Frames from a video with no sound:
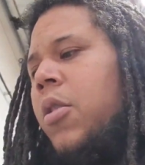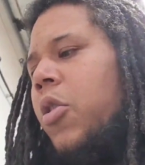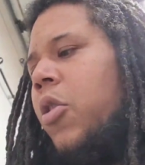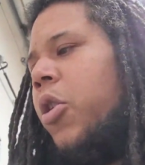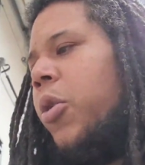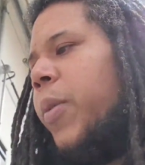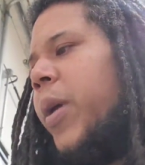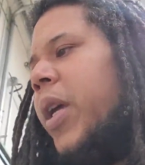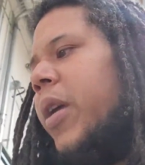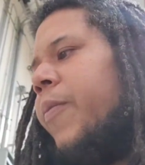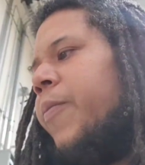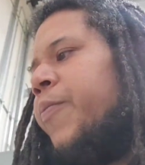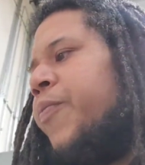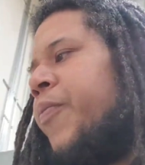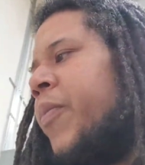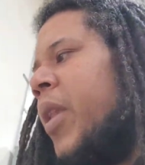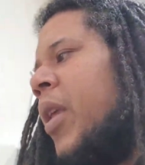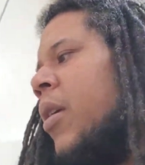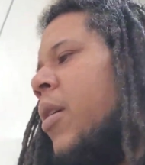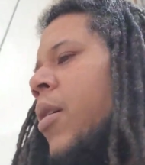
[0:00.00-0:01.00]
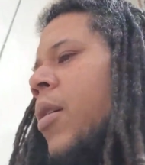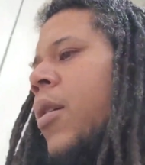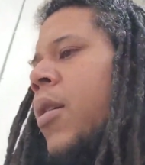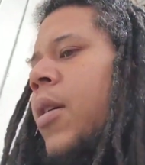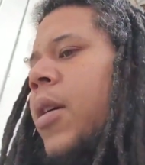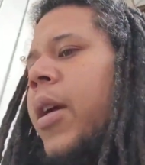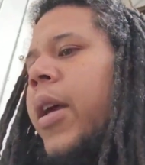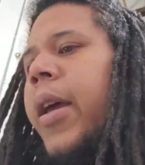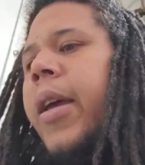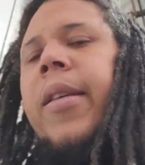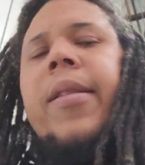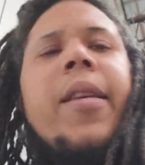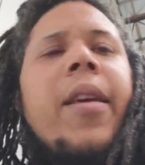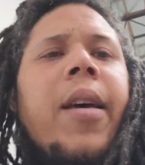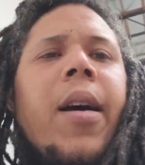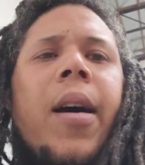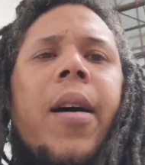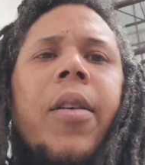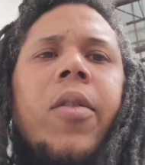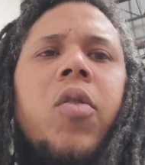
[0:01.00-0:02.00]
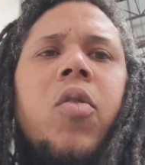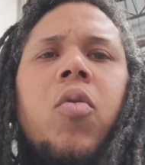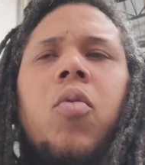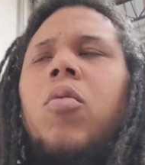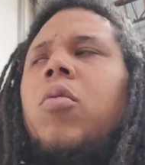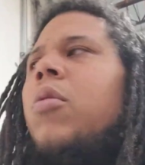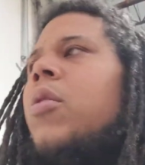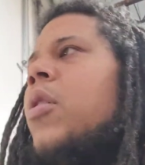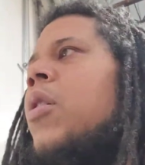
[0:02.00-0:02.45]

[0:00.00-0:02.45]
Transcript: You know what I mean? Is it Hustle?